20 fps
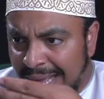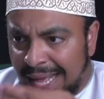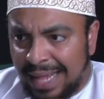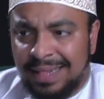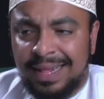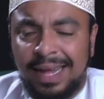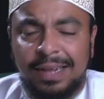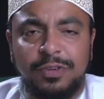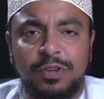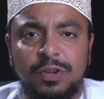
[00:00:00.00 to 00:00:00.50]

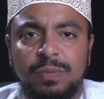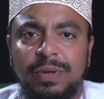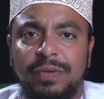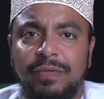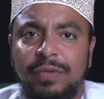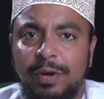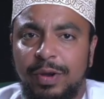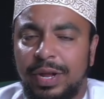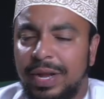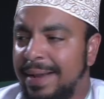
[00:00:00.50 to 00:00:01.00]
And that should be
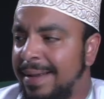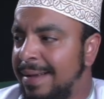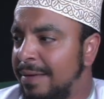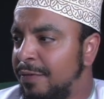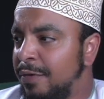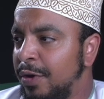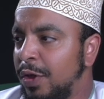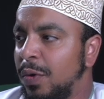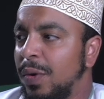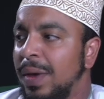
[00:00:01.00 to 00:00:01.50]
very clear
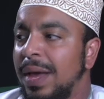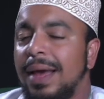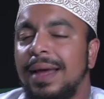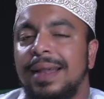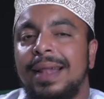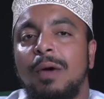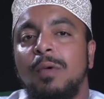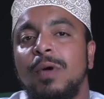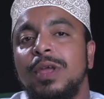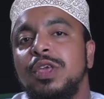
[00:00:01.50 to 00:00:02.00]
for you.
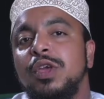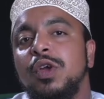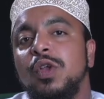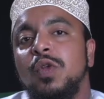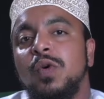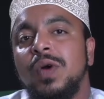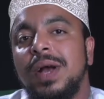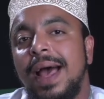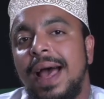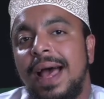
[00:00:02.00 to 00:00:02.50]
Now, when you
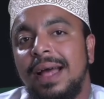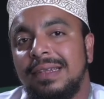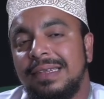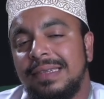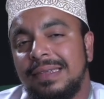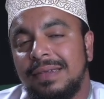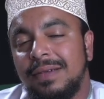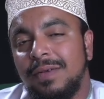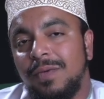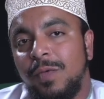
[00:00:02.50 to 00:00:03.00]
look
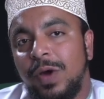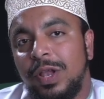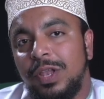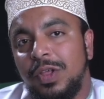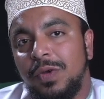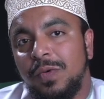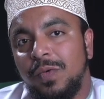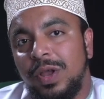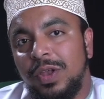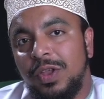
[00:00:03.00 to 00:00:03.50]
at when
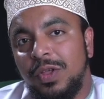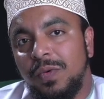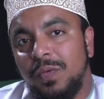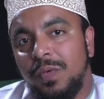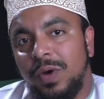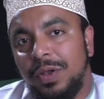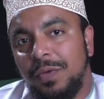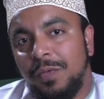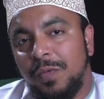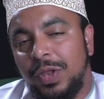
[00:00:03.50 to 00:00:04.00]

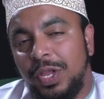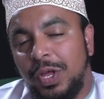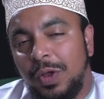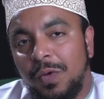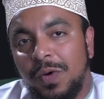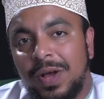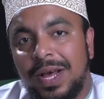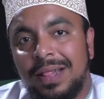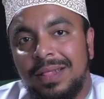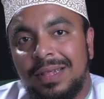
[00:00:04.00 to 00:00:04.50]
you
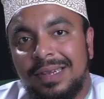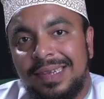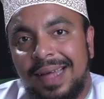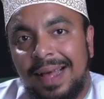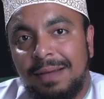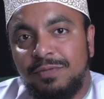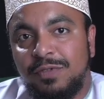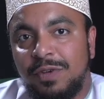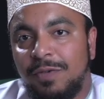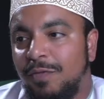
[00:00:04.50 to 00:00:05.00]
look at the
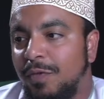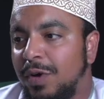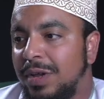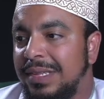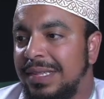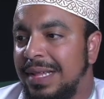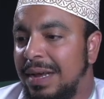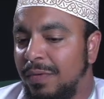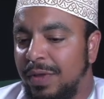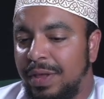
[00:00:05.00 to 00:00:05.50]
types of
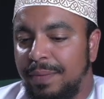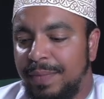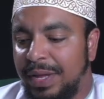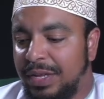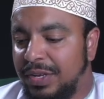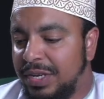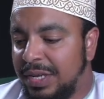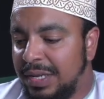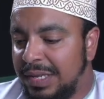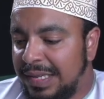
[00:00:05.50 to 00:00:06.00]
words that we
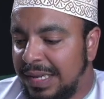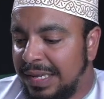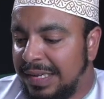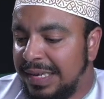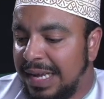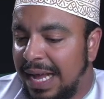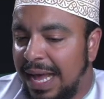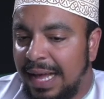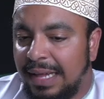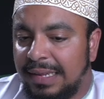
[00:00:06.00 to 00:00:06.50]
mentioned,
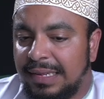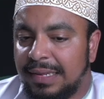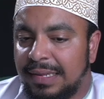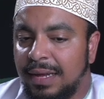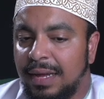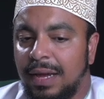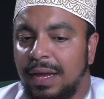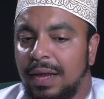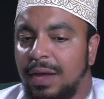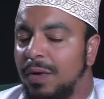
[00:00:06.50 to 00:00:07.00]
such as
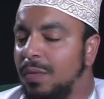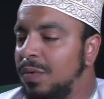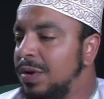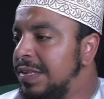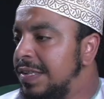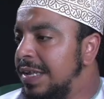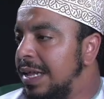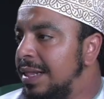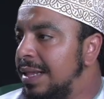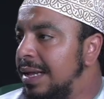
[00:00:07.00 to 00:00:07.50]

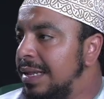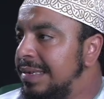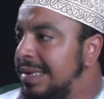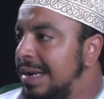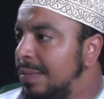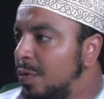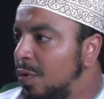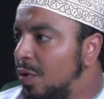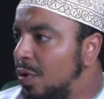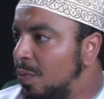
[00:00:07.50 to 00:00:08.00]
we said that
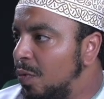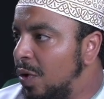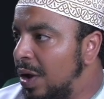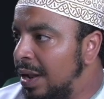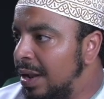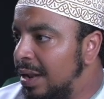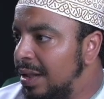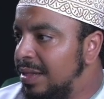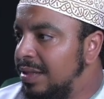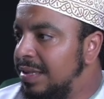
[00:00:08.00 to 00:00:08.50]
jam'u
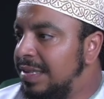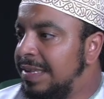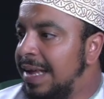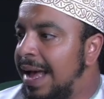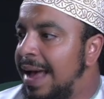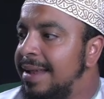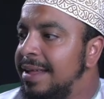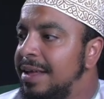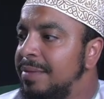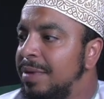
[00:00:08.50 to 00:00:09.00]
al-mu'annath
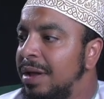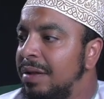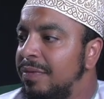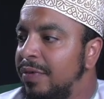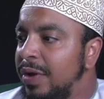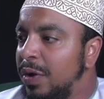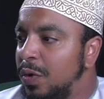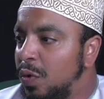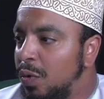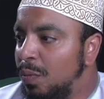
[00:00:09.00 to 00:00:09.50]
salim,
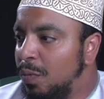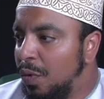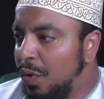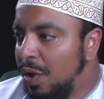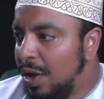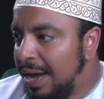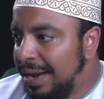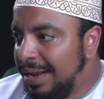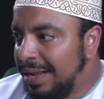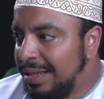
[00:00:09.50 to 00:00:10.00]
al-fi'l
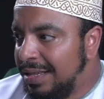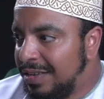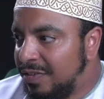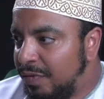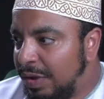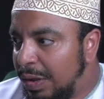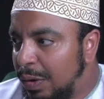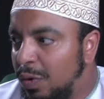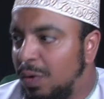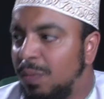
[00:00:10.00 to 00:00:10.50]
al-mudari'.
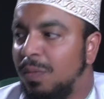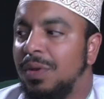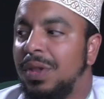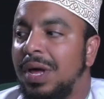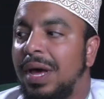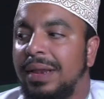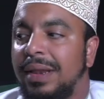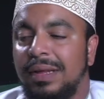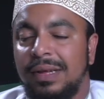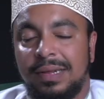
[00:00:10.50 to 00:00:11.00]
This fi'l
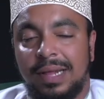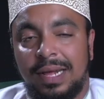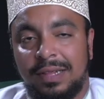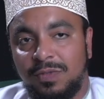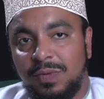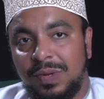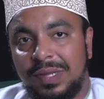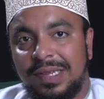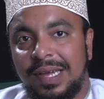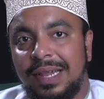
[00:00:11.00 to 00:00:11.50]
al-mudari',
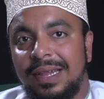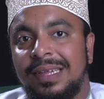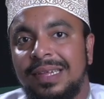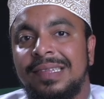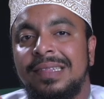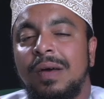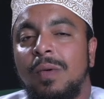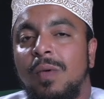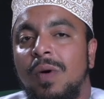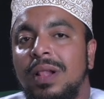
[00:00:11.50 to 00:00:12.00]
as we said,
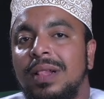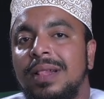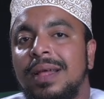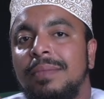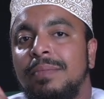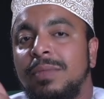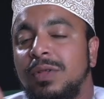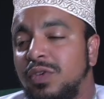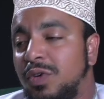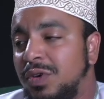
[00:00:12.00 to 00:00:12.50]
is the one
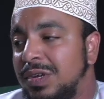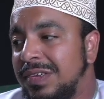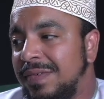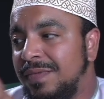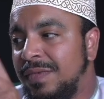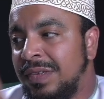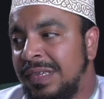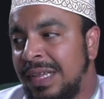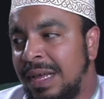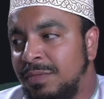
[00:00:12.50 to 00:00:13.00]
that majority
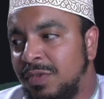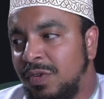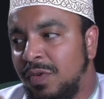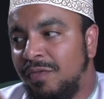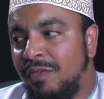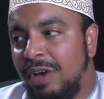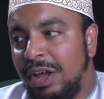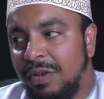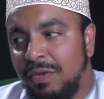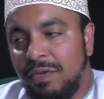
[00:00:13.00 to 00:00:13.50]
of the times you
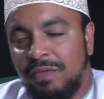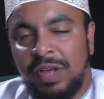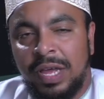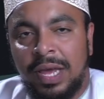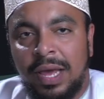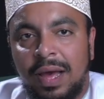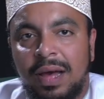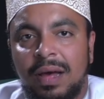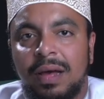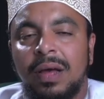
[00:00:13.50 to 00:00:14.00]
find over
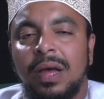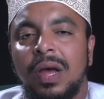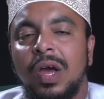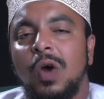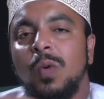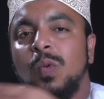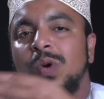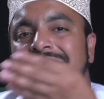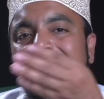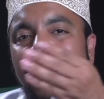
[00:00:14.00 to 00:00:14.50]
here,
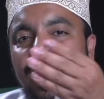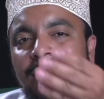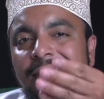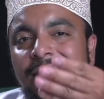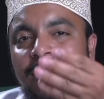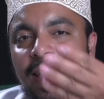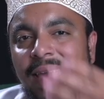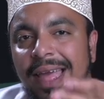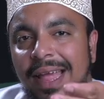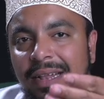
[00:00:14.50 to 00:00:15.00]
which
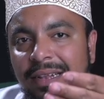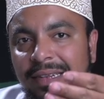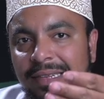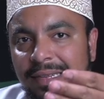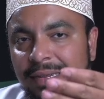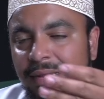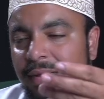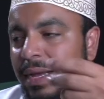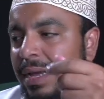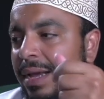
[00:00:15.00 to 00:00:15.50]
at the
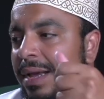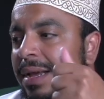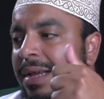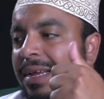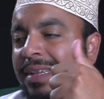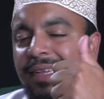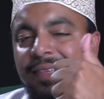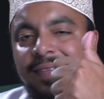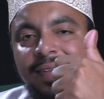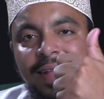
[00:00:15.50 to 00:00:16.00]
end
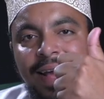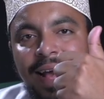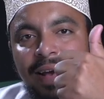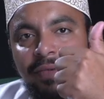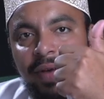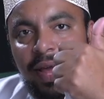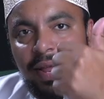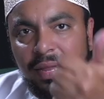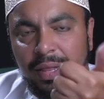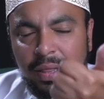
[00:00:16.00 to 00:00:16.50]
it doesn't
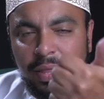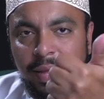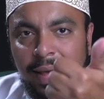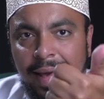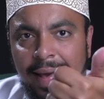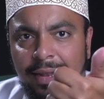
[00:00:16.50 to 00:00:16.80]
have anything